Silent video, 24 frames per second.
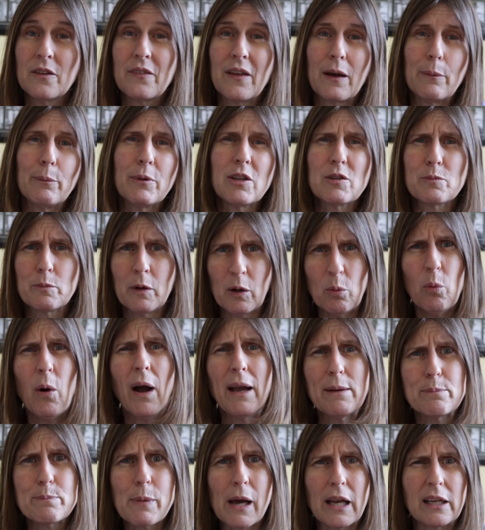That means my
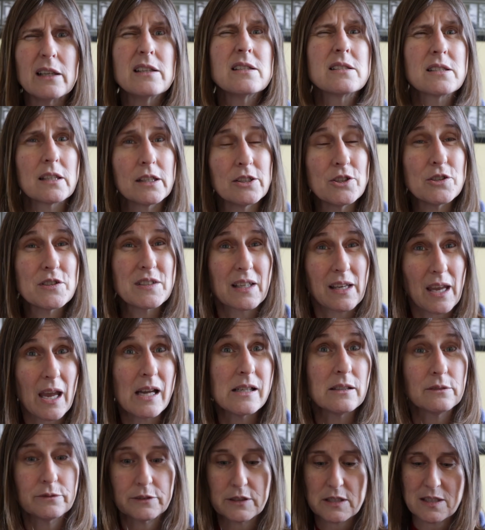white balance, I use a
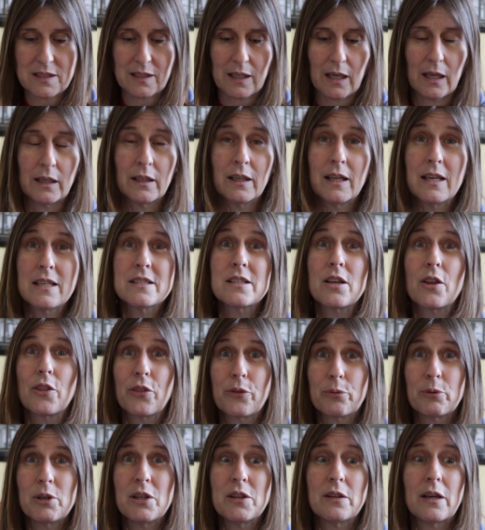Kelvin scale, is
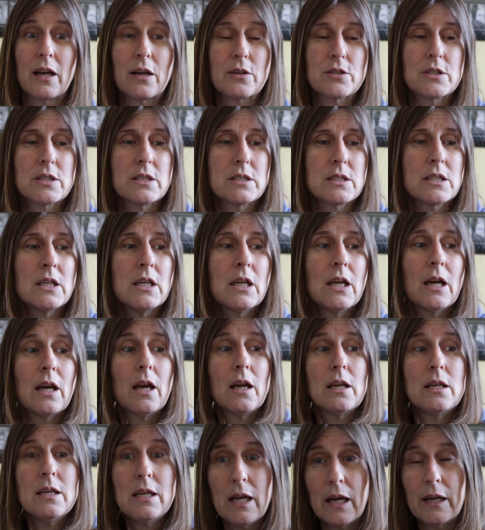
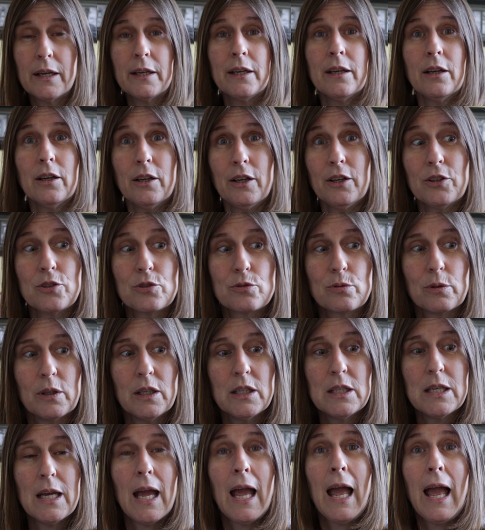
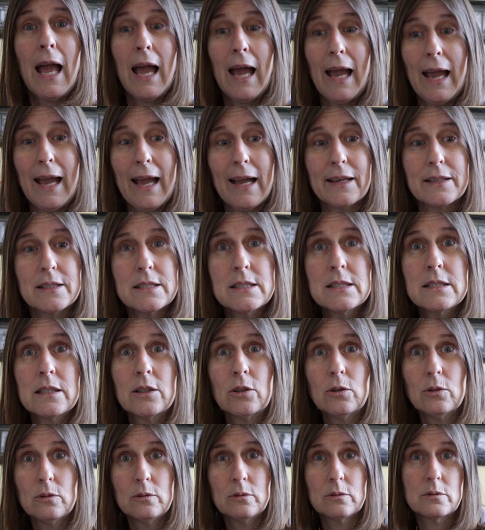3,900. And
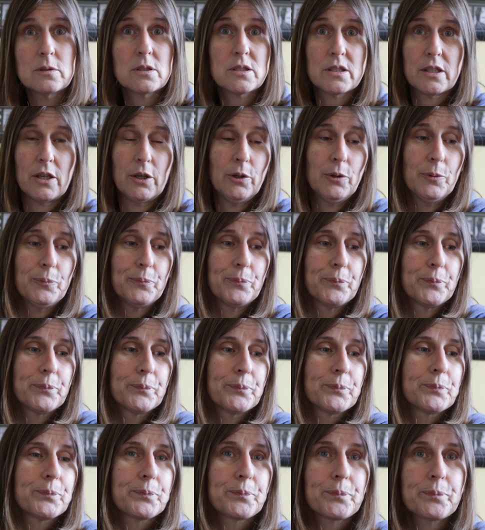also,
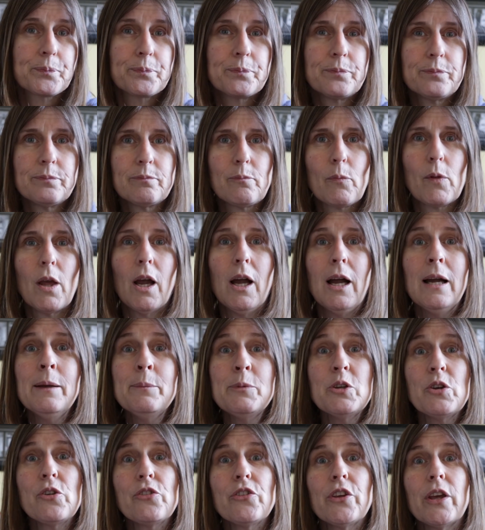I'm
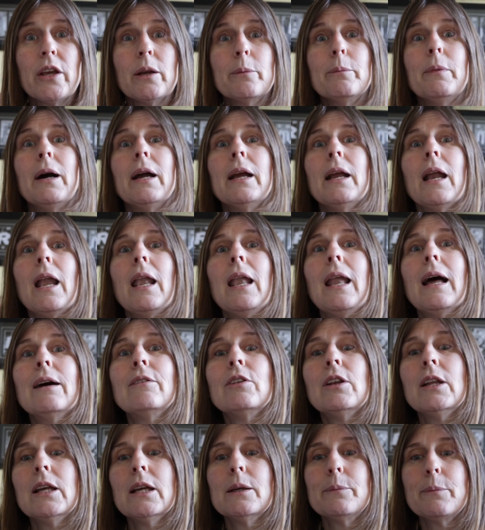using my
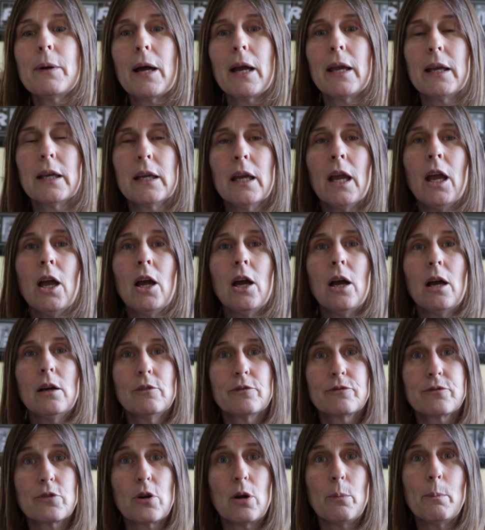lavalier mic
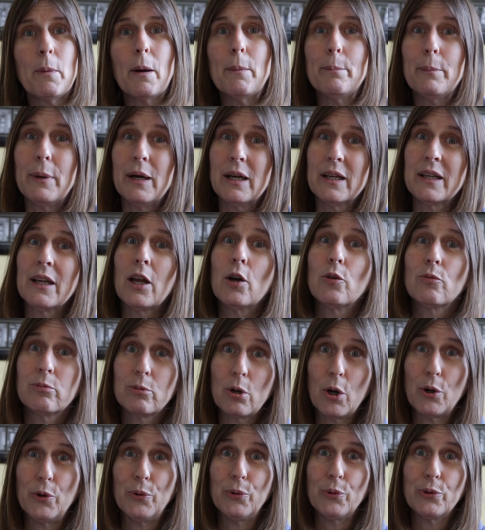from my
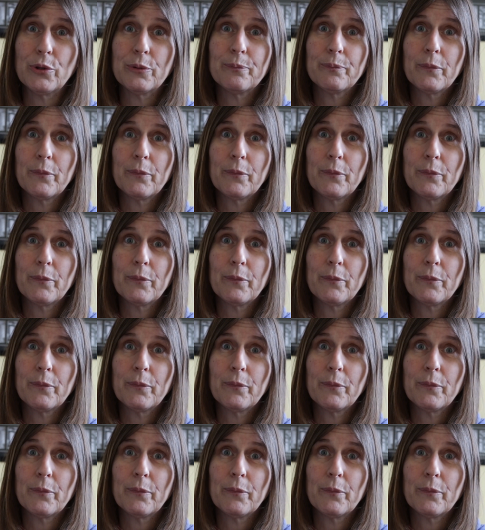Rode.